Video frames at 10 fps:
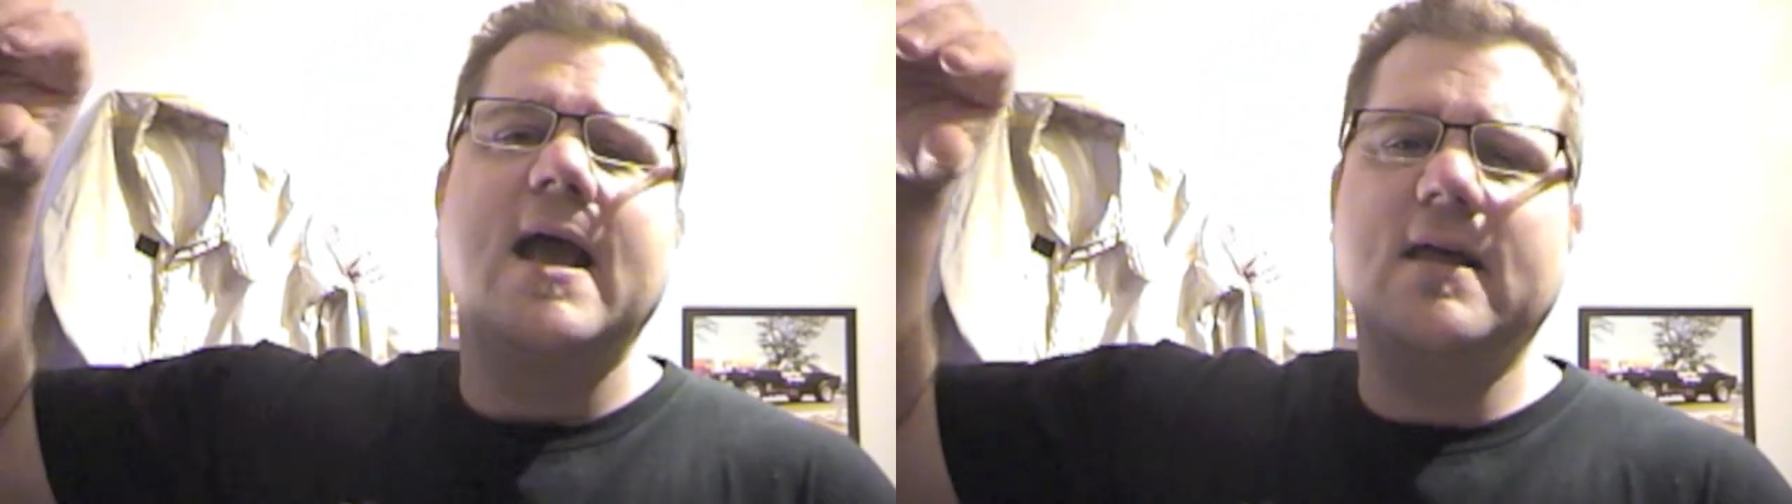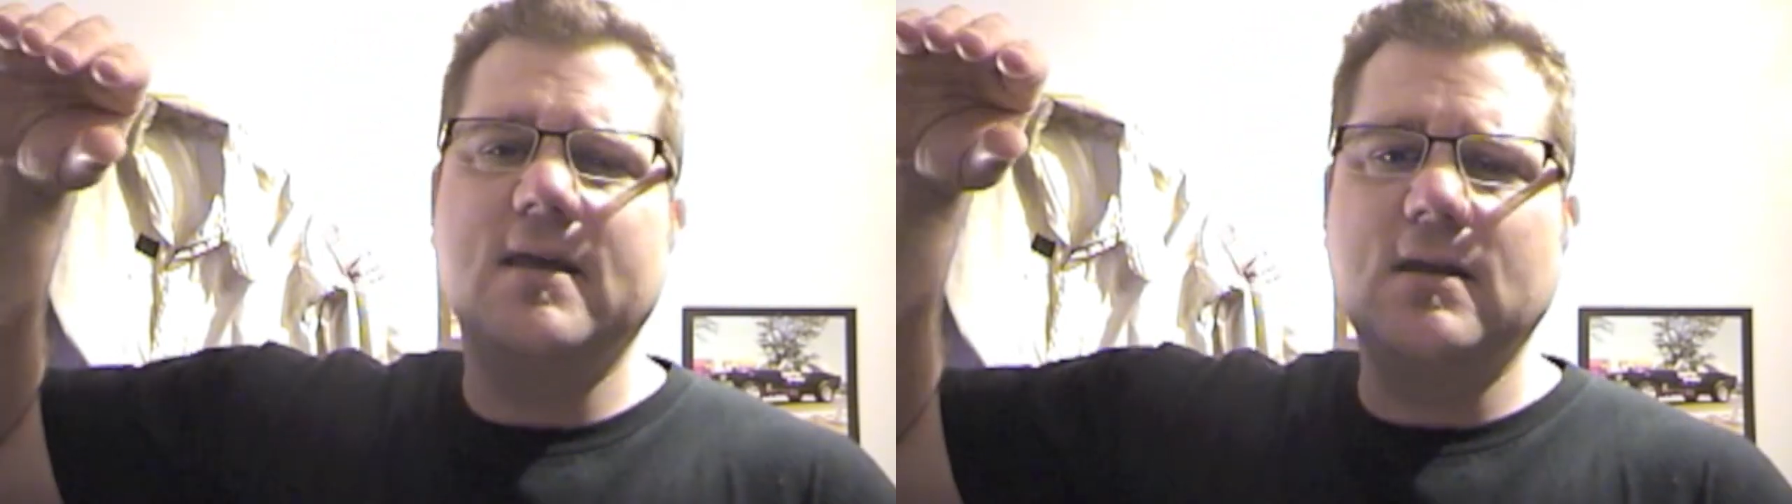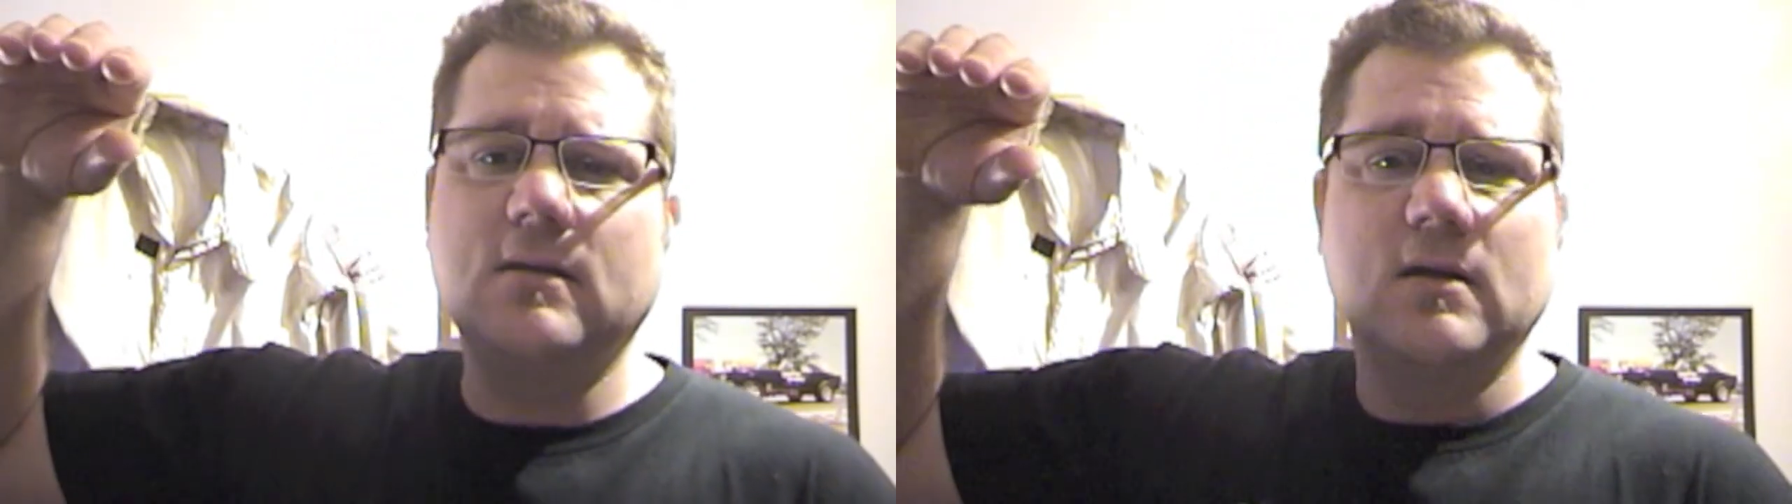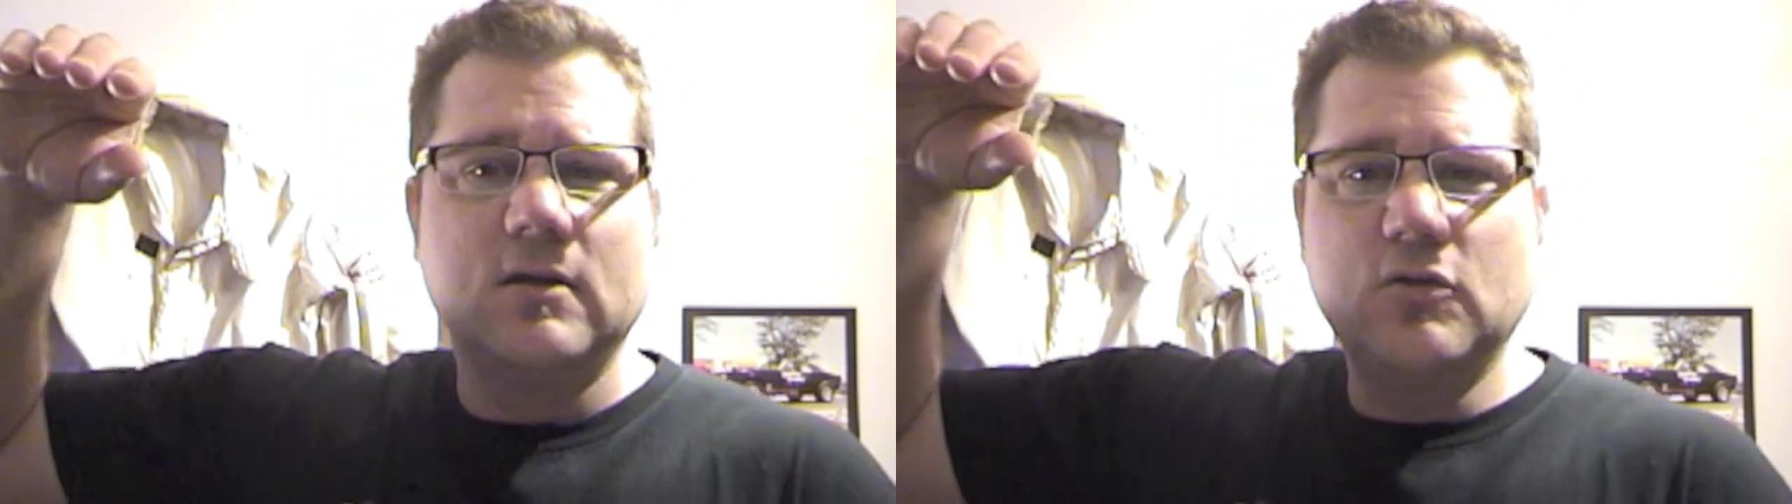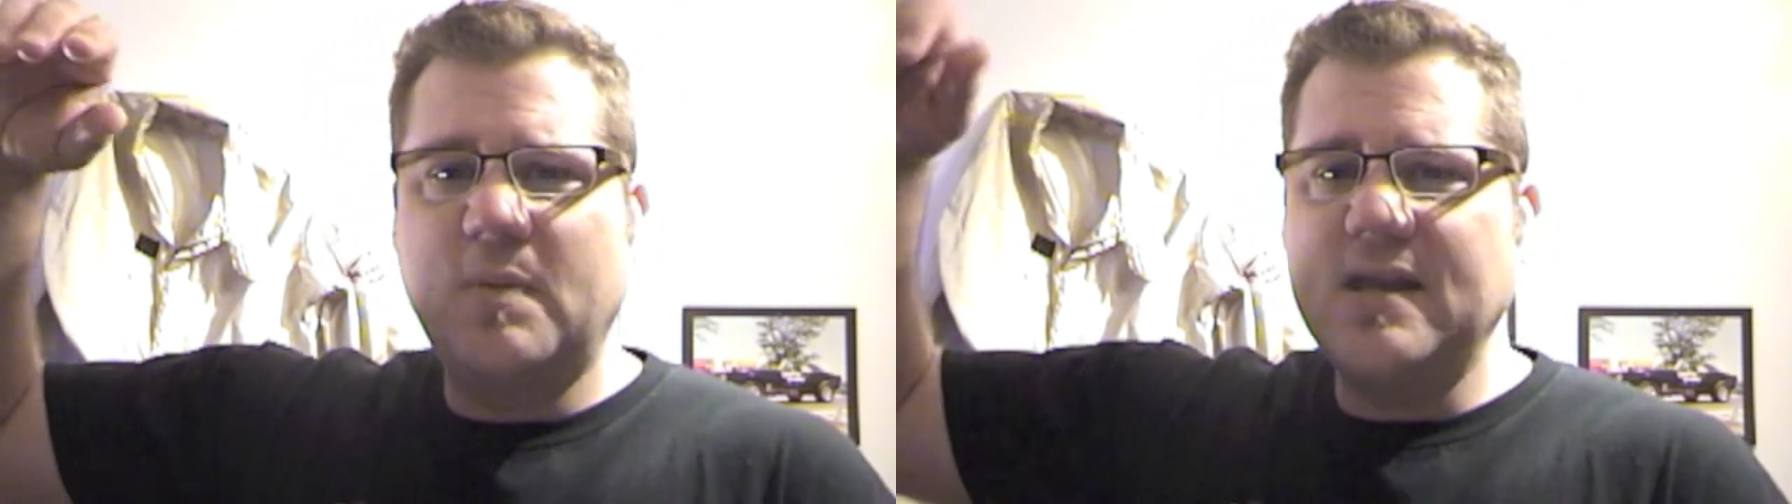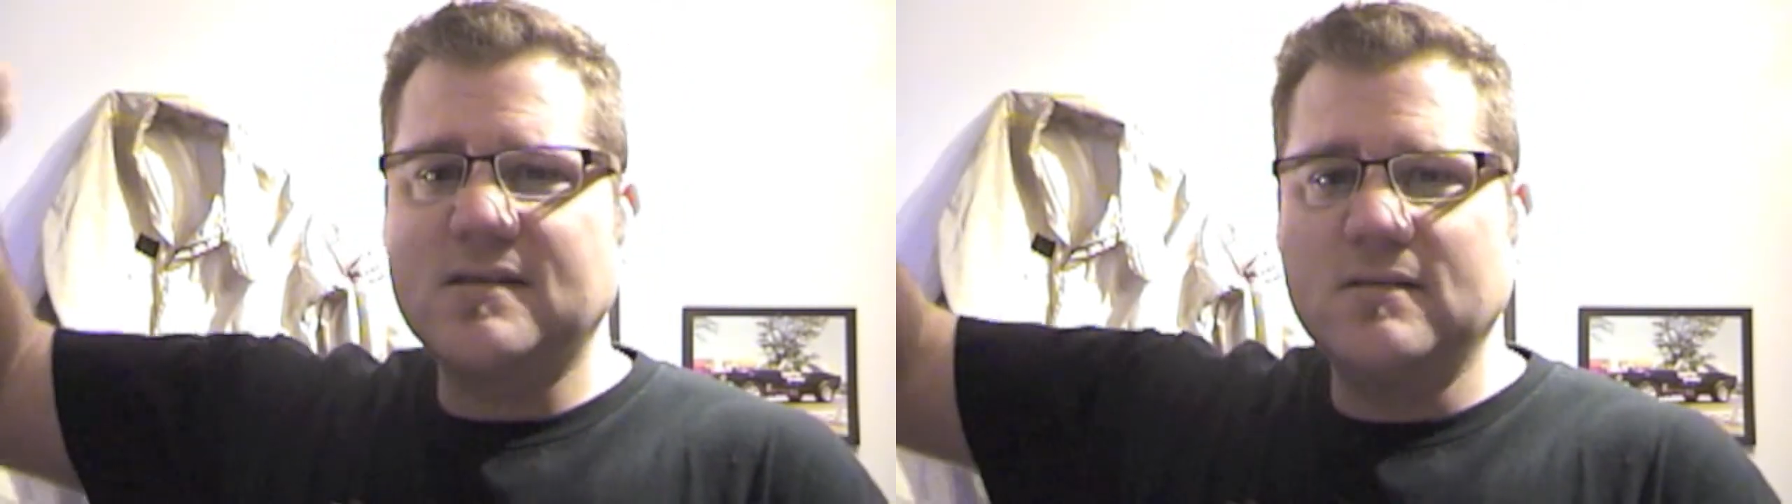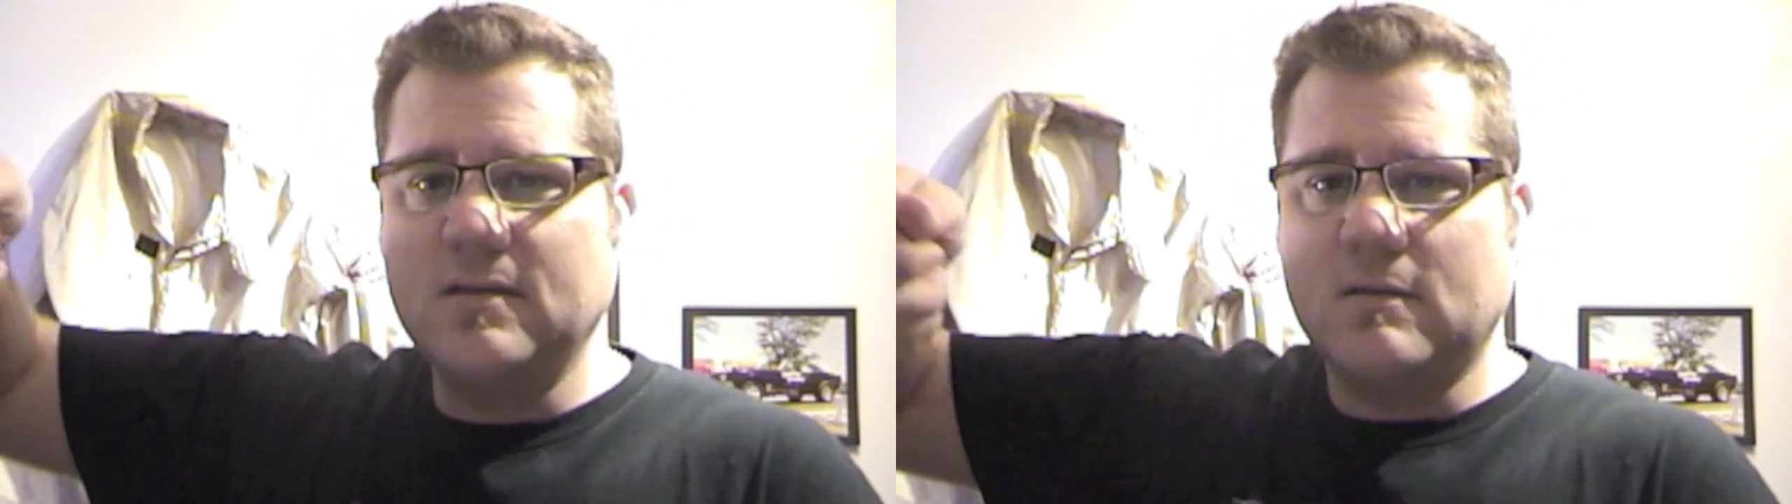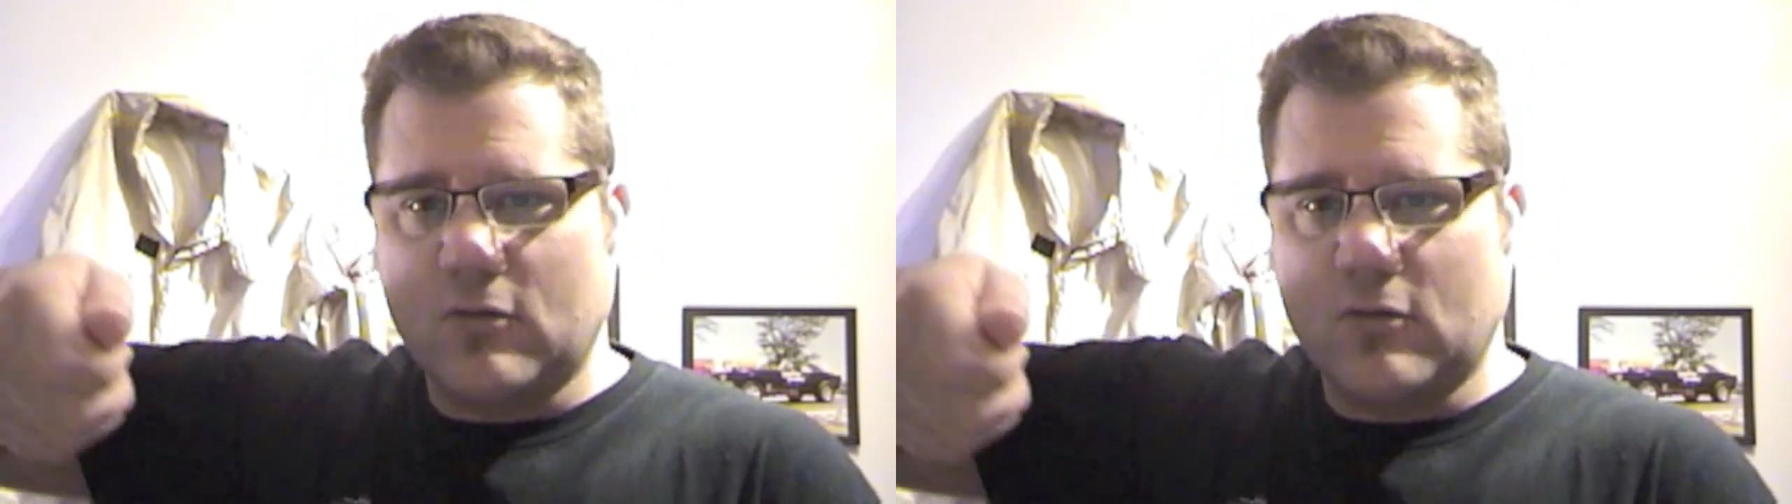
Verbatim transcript: and then you basically